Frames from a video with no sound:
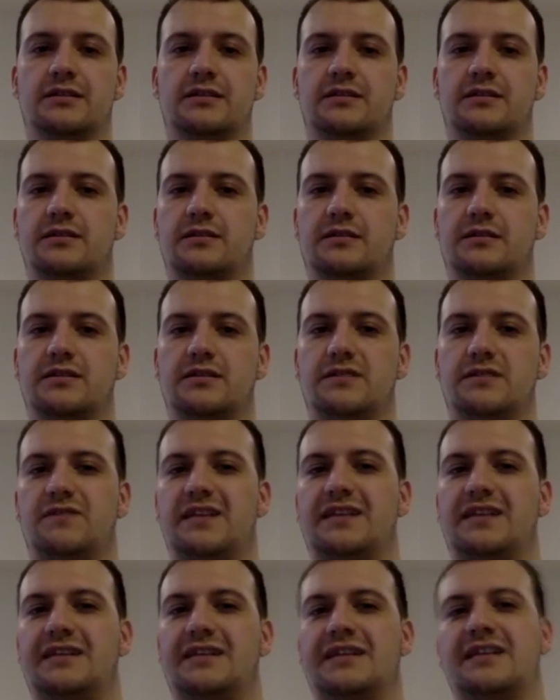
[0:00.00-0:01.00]
Because if
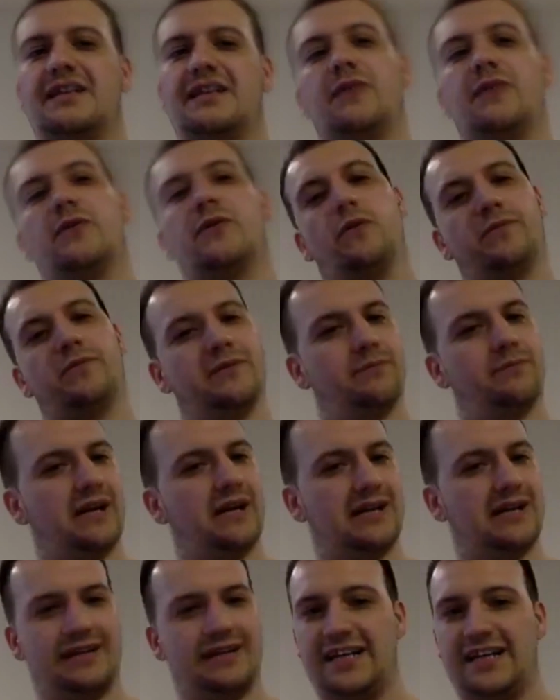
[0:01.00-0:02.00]
they did, they would opt it back
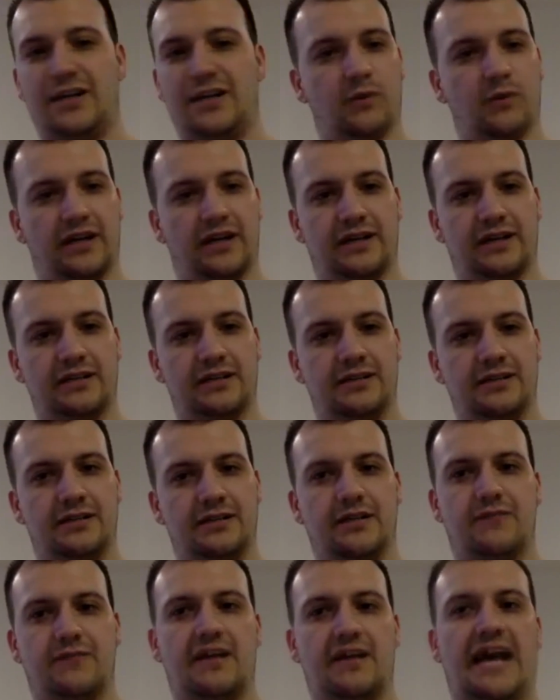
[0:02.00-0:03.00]
in anyway.
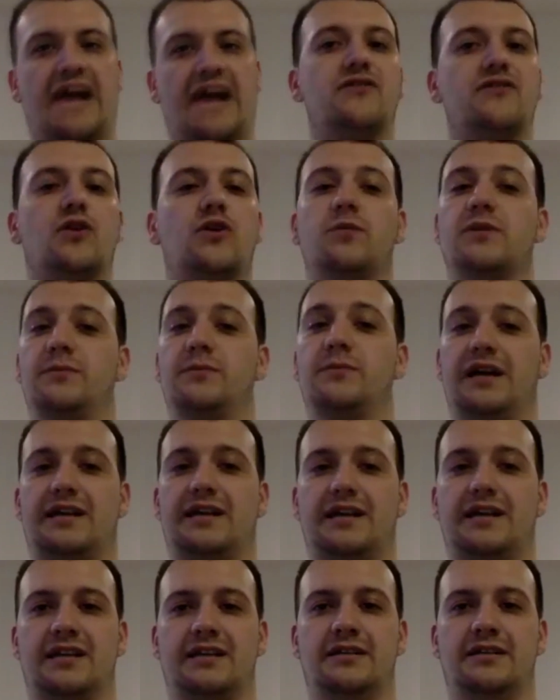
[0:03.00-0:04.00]
If they haven't opted back
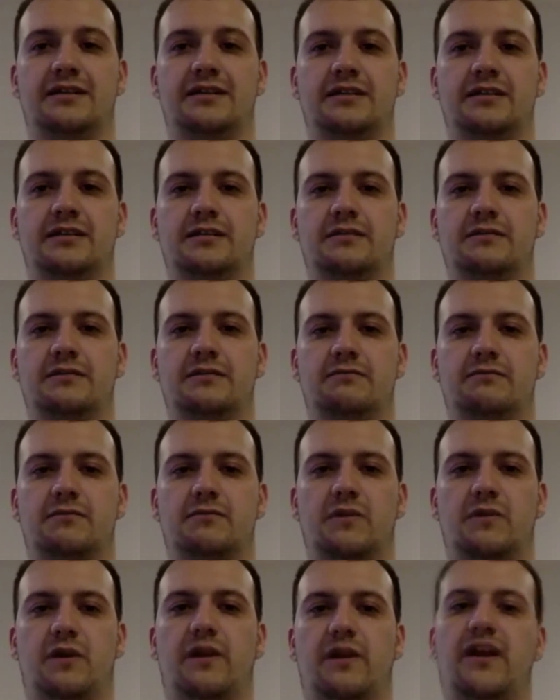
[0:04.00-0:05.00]
in,
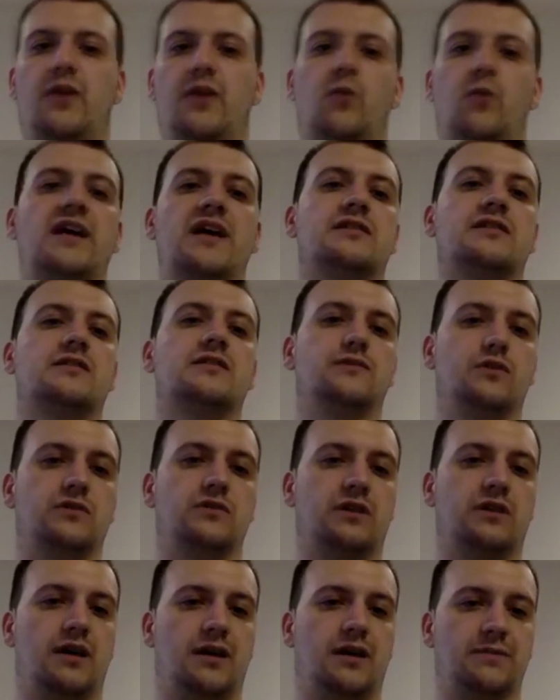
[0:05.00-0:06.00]
are they a waste of your
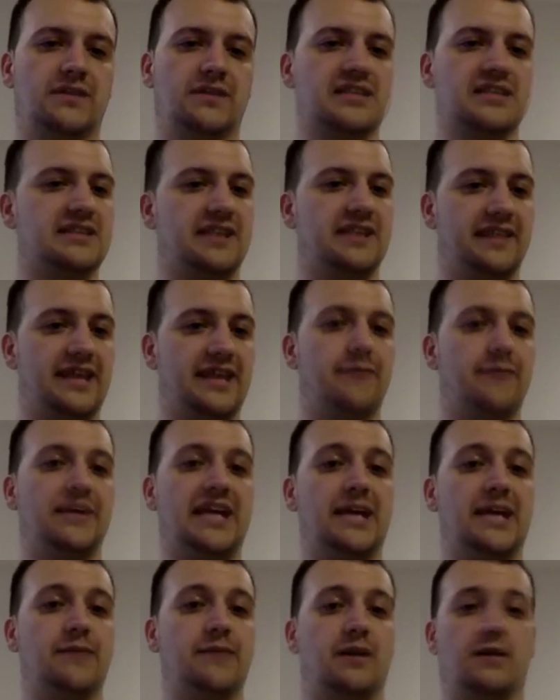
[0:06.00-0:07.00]
time to send them an
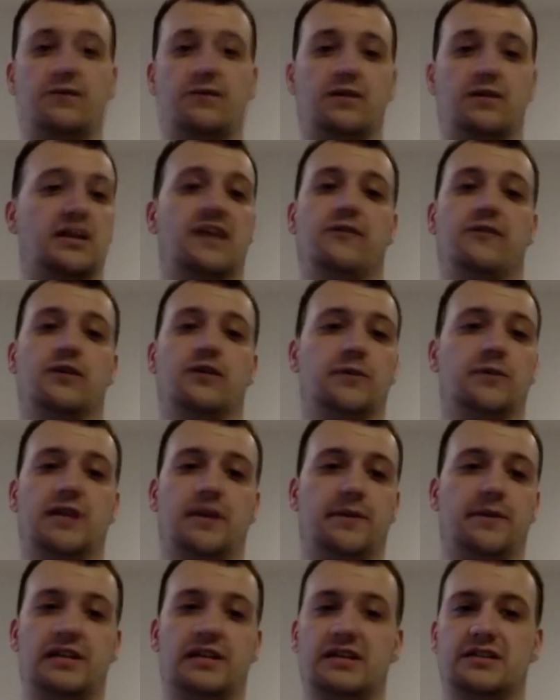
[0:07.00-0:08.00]
email so they're never going to become
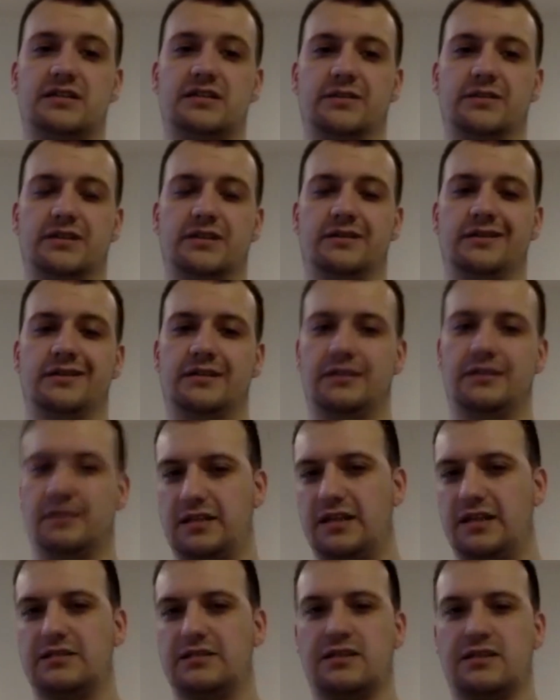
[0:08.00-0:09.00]
a customer?
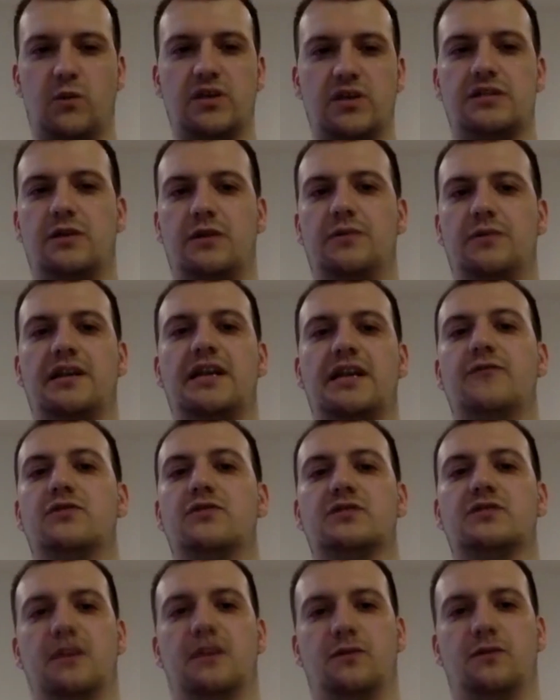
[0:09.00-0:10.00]
That's the question I would leave
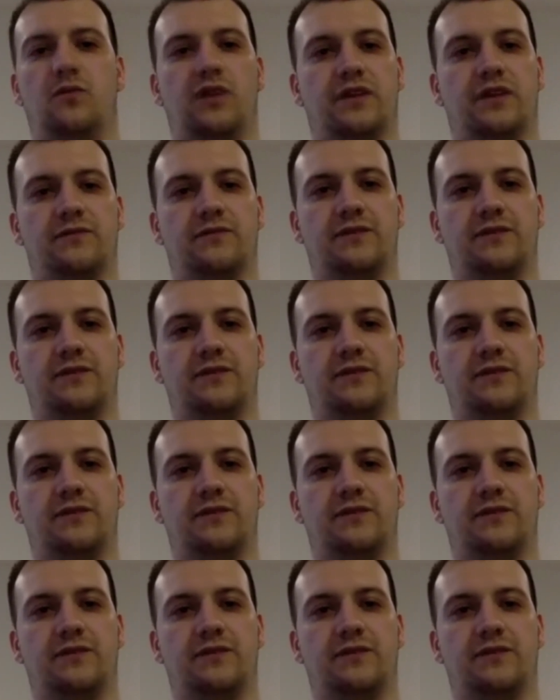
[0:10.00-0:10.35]
yourself with.